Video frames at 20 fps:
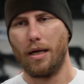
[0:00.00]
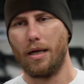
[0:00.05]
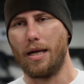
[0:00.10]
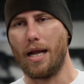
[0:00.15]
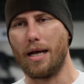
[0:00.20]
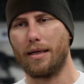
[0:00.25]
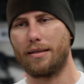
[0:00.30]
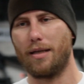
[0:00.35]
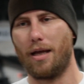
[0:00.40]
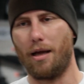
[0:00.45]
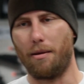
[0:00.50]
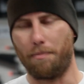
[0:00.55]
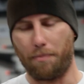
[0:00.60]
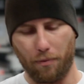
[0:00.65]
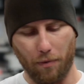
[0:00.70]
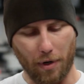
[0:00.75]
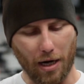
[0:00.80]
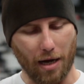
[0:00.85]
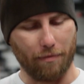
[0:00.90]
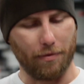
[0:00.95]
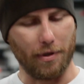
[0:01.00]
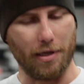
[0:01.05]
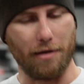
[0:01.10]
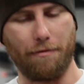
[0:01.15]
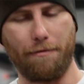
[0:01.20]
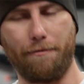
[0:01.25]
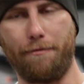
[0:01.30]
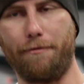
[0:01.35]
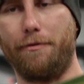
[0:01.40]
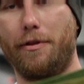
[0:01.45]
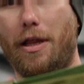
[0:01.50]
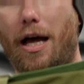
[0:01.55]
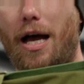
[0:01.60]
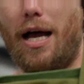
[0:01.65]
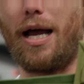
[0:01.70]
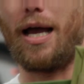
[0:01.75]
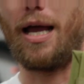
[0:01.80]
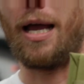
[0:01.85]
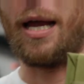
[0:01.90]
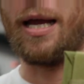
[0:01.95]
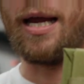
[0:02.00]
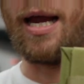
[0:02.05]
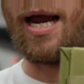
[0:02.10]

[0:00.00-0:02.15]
Next up, we have the Flyye